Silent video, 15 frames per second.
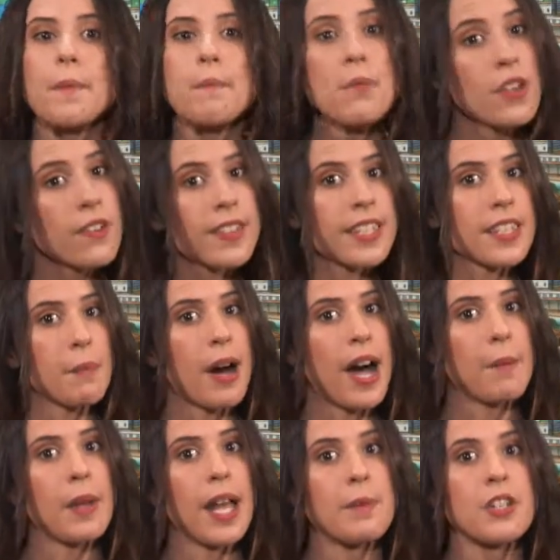movies in the
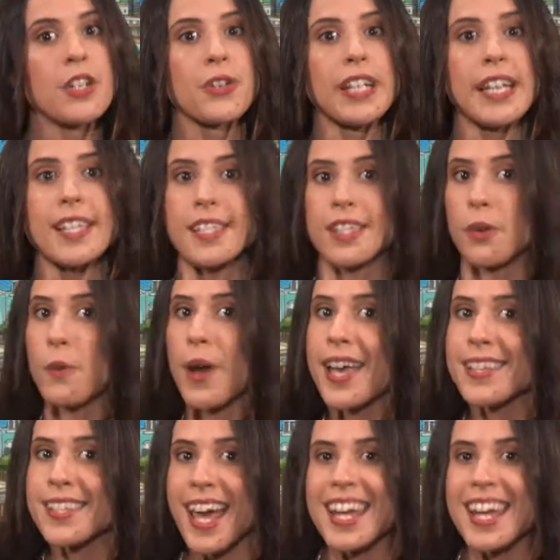pipeline release in the West,